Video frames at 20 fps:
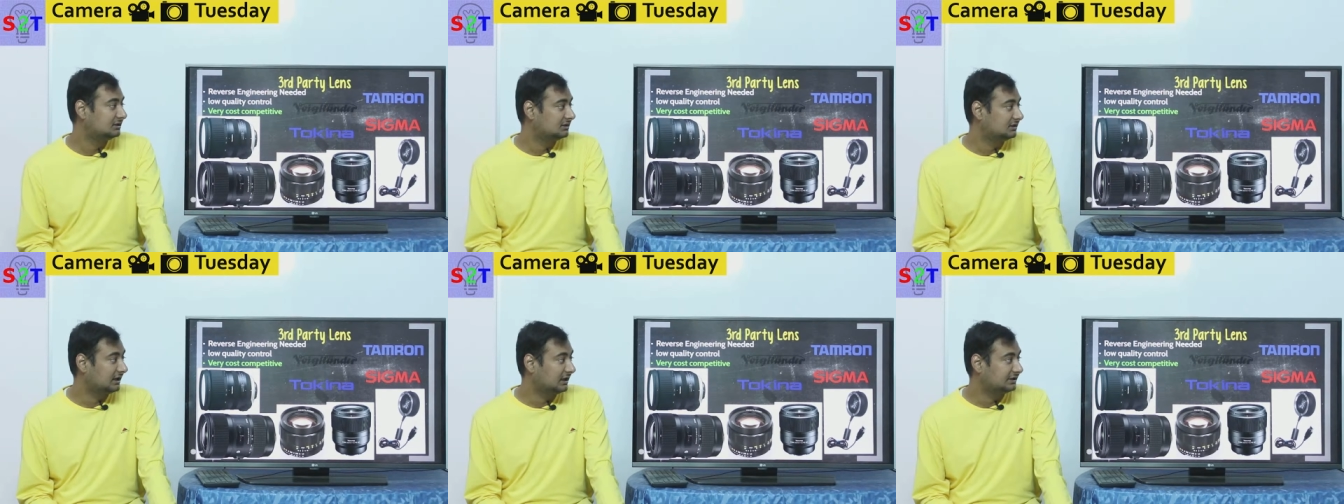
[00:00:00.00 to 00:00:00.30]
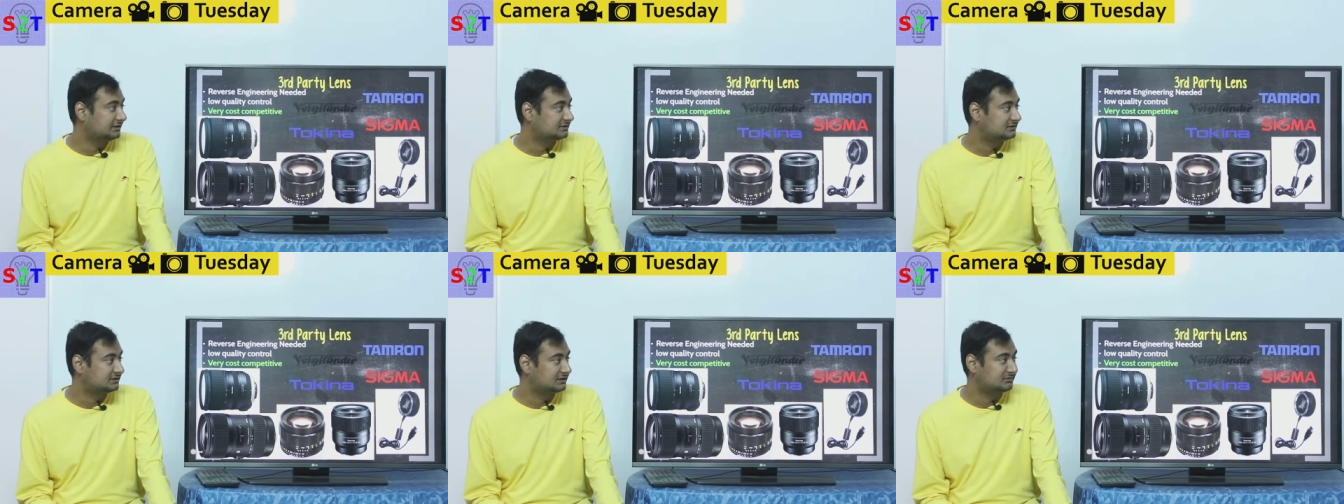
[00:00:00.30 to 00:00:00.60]

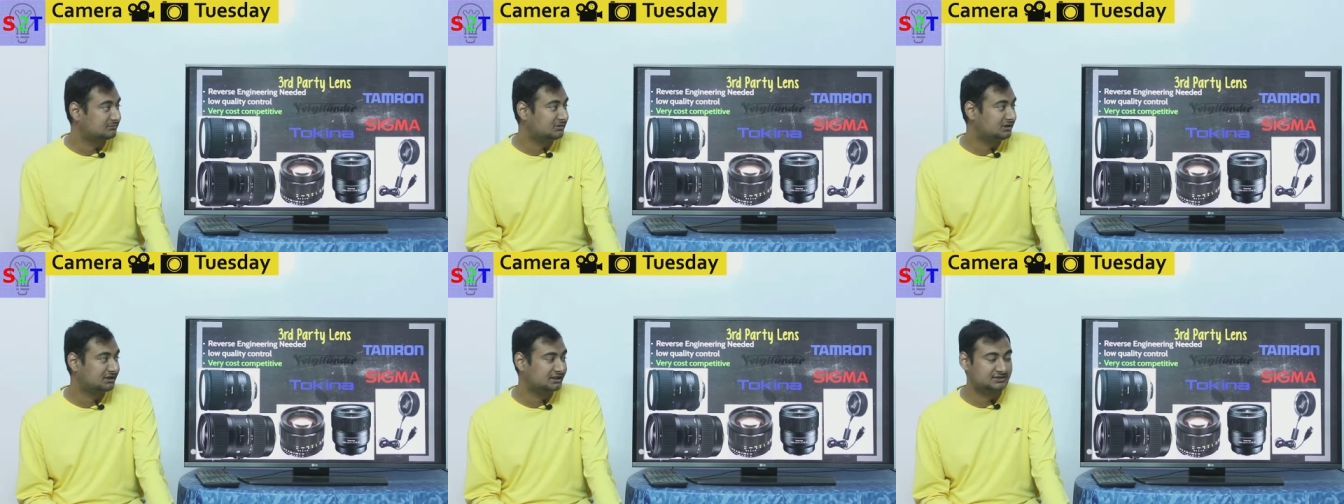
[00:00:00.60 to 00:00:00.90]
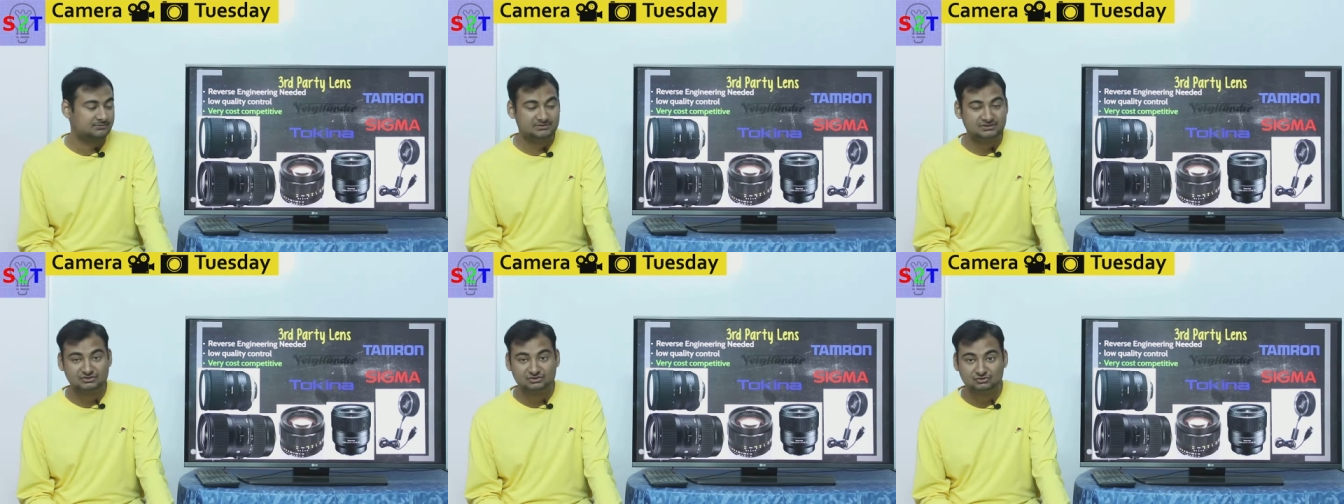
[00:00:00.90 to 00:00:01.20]
Like Sigma
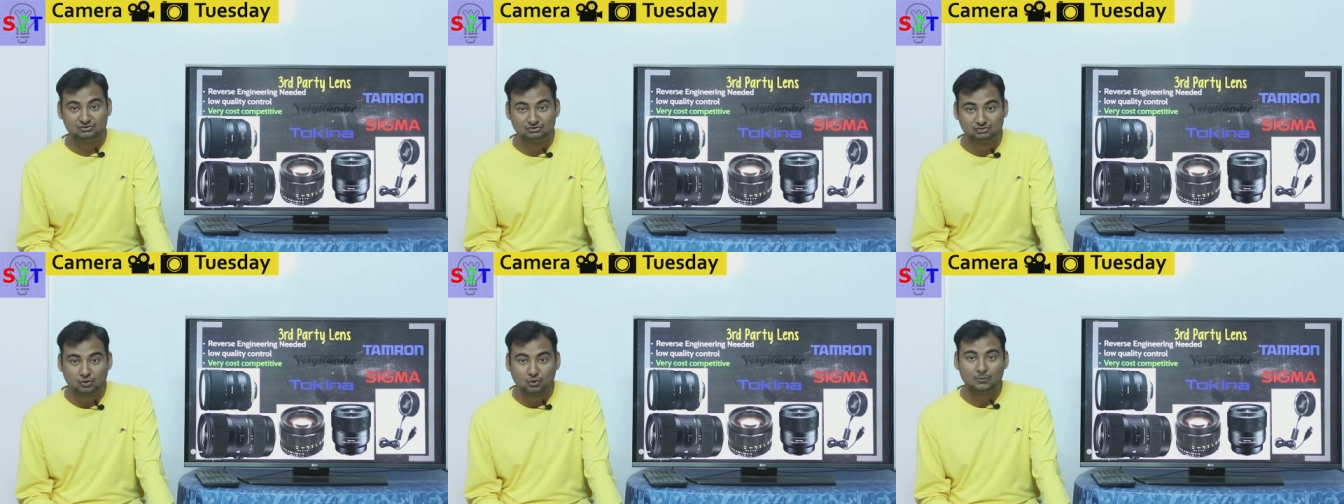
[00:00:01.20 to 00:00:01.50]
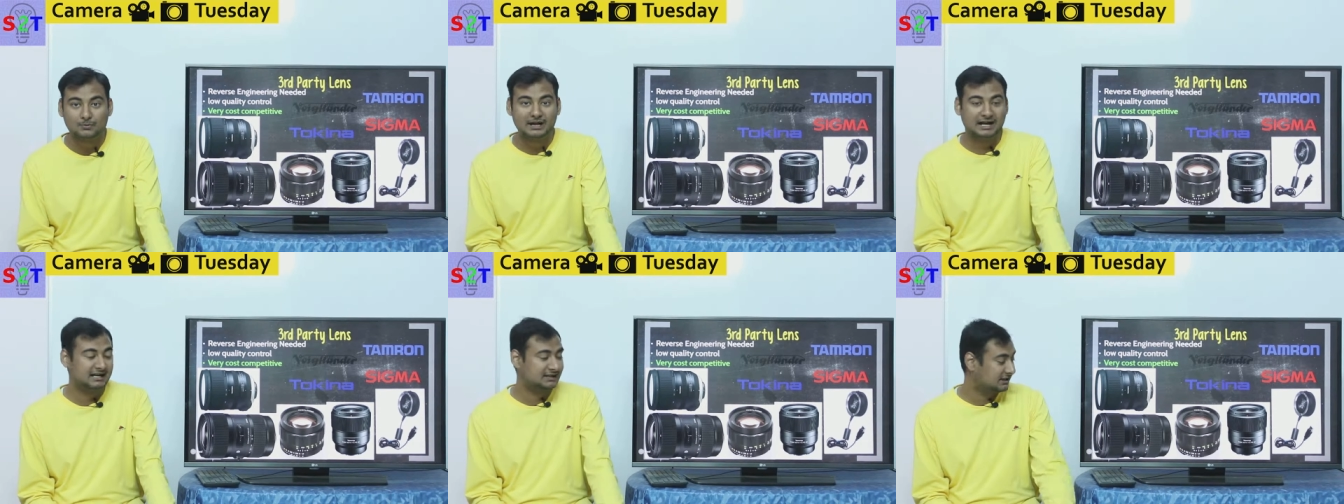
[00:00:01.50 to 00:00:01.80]
has been
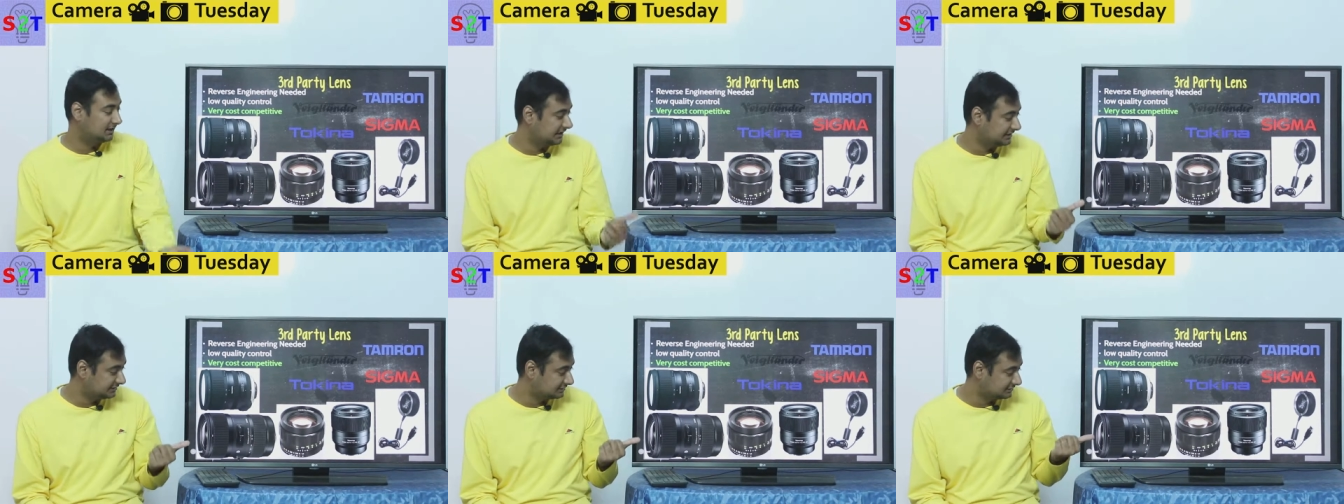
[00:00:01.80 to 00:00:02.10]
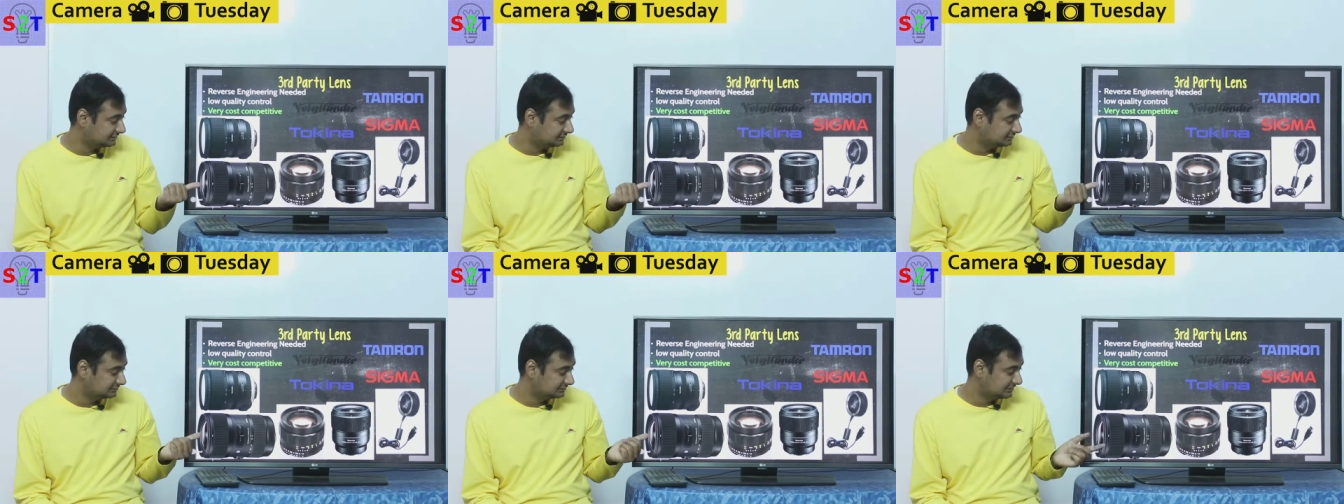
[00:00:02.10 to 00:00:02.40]
so bad, like
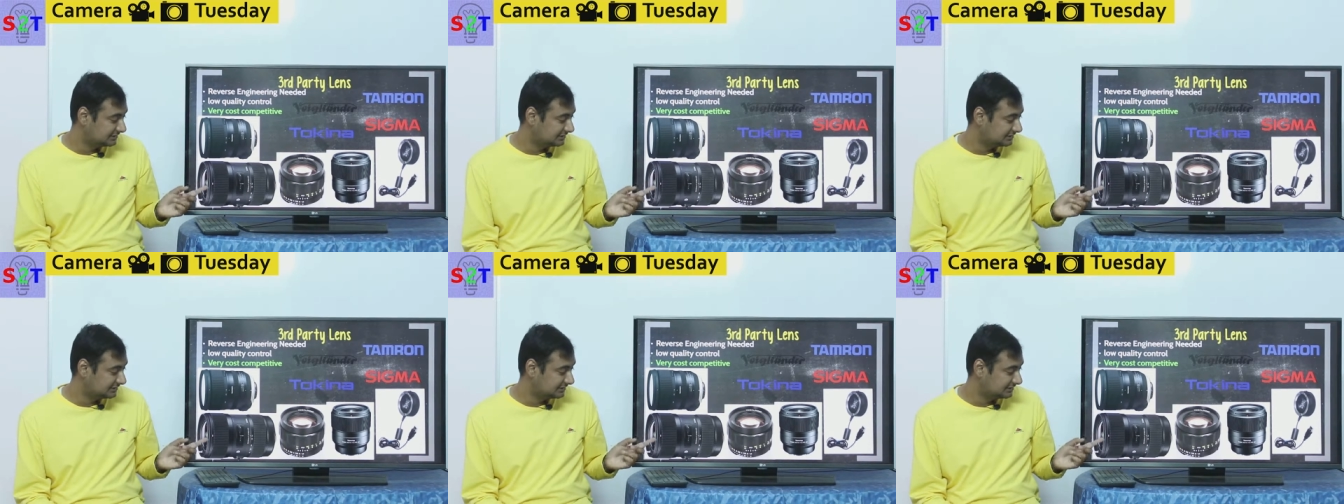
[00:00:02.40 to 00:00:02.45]
uh,